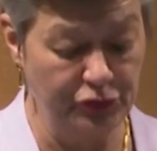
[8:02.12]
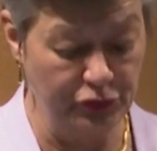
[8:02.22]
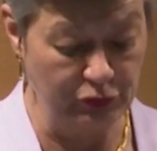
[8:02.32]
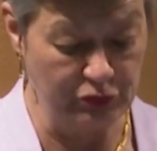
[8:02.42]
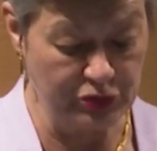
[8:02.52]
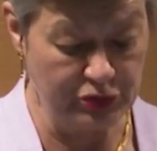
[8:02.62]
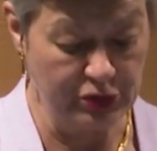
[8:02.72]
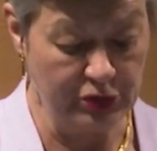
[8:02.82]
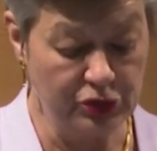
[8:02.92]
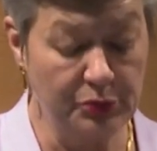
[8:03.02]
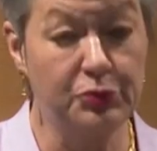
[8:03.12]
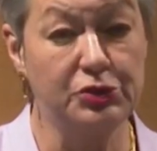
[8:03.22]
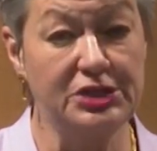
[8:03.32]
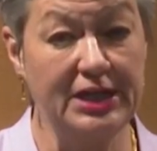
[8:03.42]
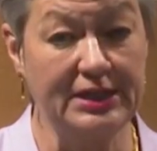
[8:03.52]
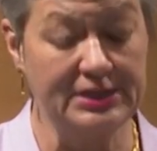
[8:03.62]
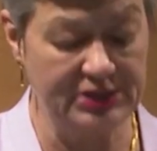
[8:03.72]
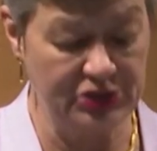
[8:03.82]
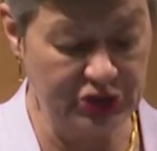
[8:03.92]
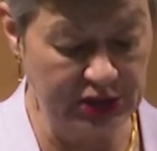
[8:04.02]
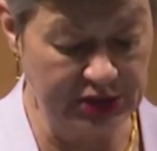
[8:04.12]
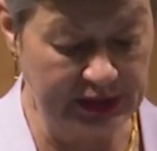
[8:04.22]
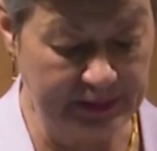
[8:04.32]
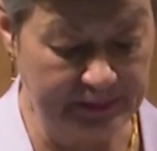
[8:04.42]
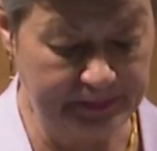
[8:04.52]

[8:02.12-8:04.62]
rules to protect children.